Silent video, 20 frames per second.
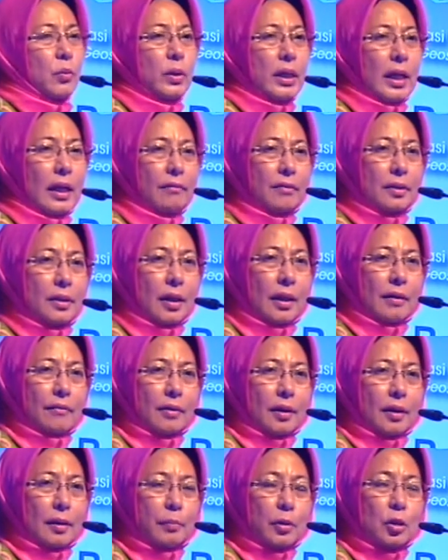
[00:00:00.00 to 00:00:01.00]
we have
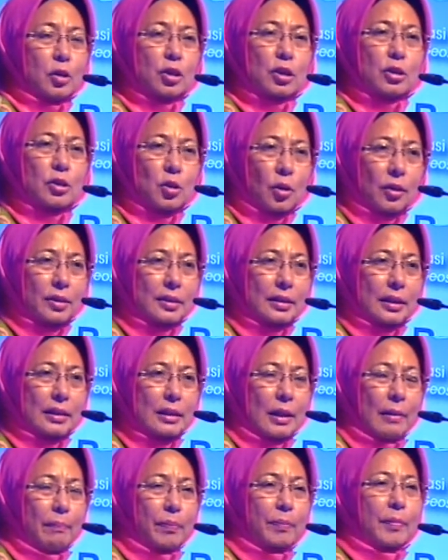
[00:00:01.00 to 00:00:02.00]
the pollution sources,